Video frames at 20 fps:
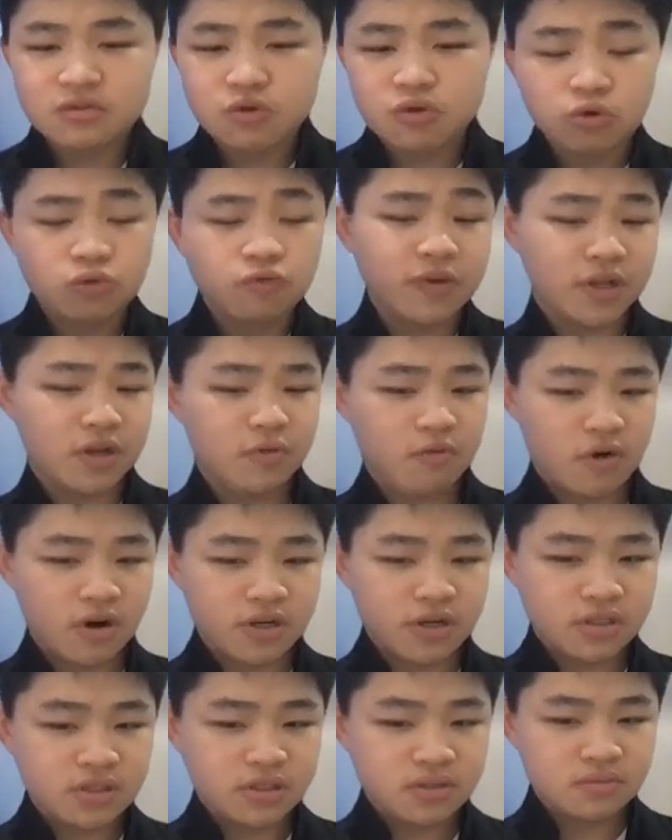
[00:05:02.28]
don't win the
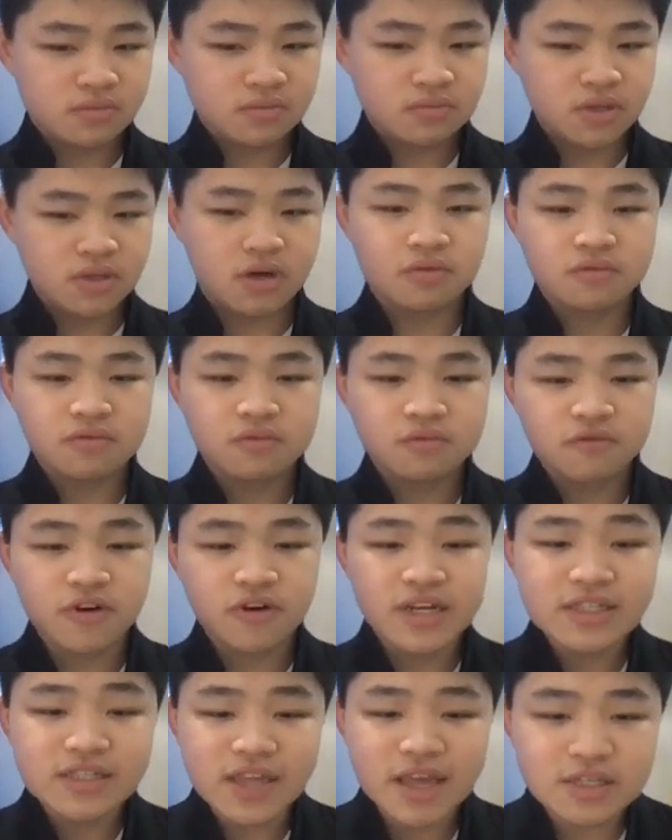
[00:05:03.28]
awards. Now, for
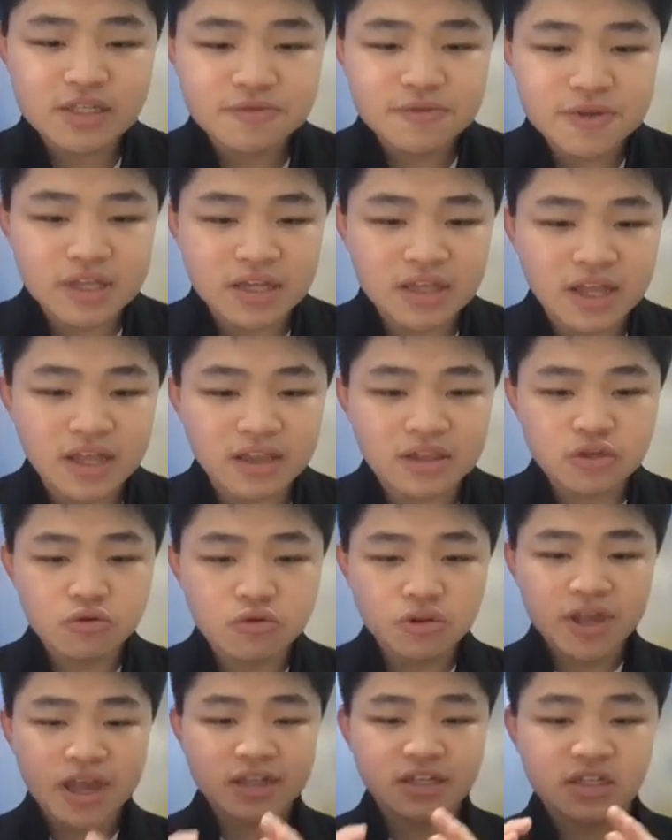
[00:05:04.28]
this case, we think that
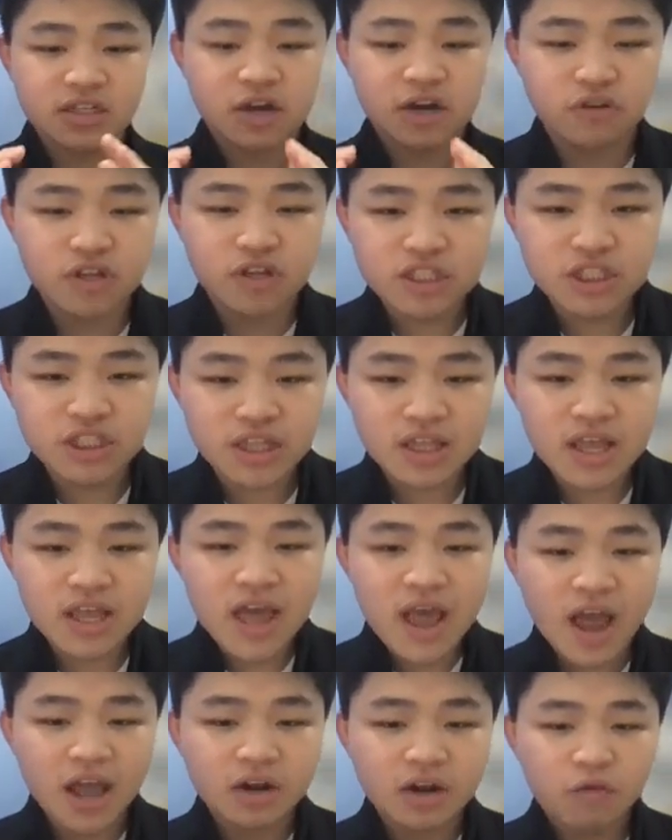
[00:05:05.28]
you get recognition
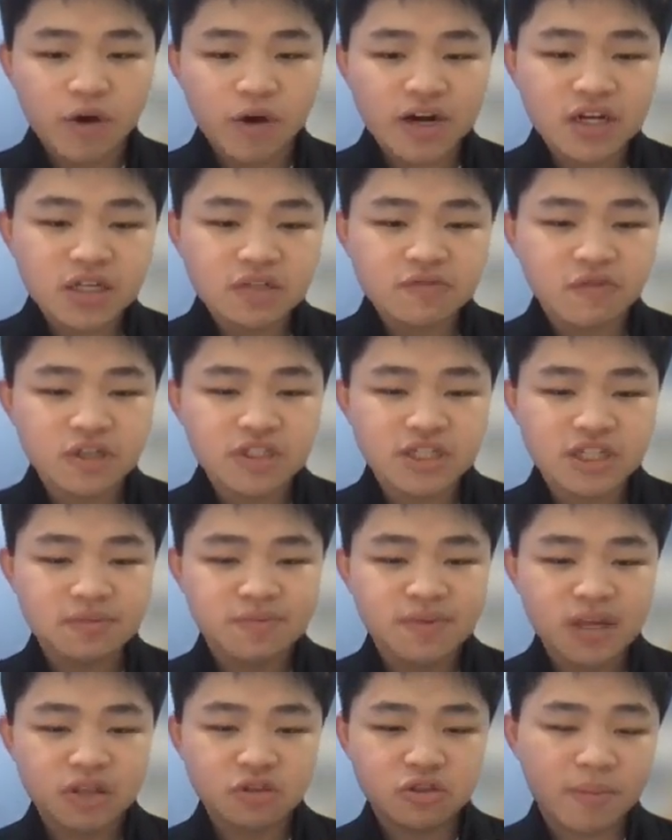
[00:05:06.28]
and awareness for
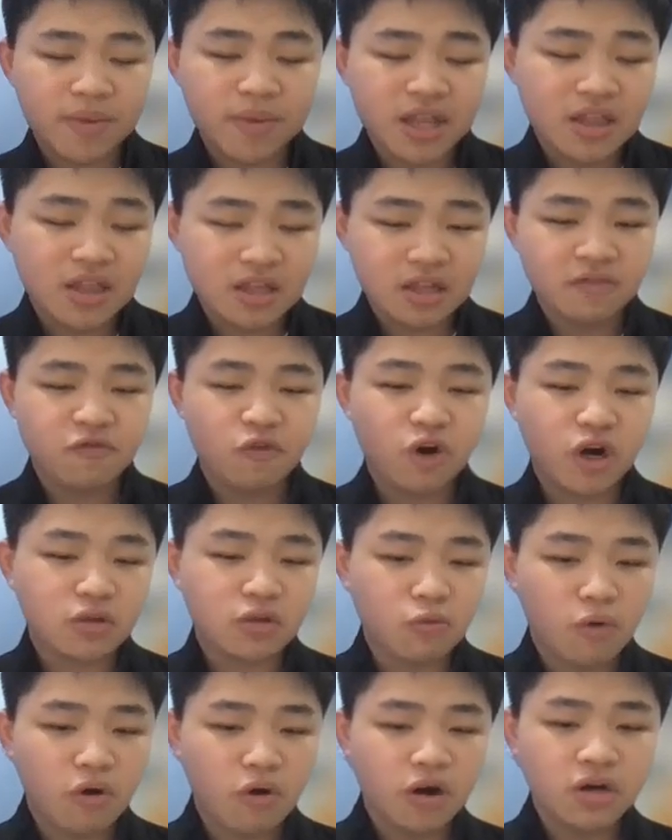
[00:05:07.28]
just being nominated for an
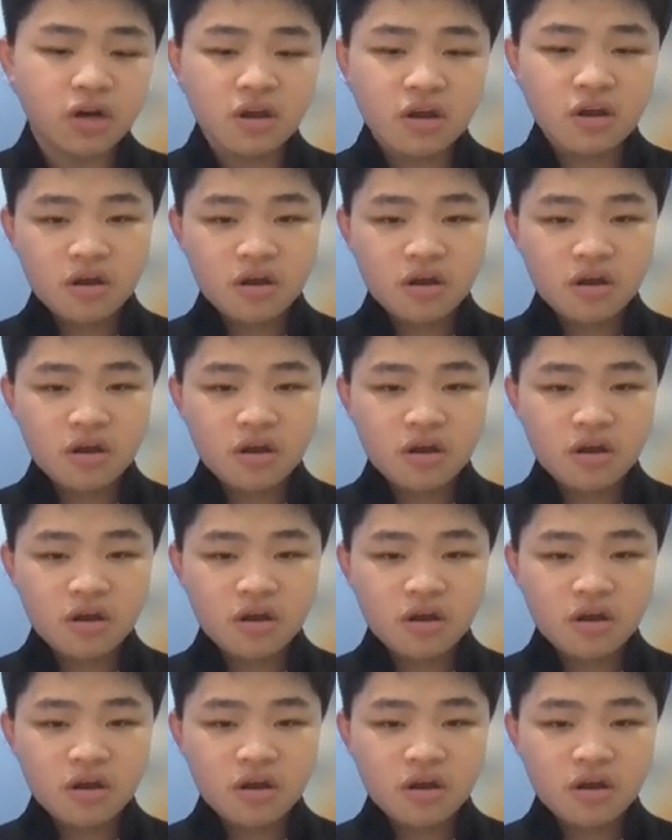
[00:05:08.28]
award.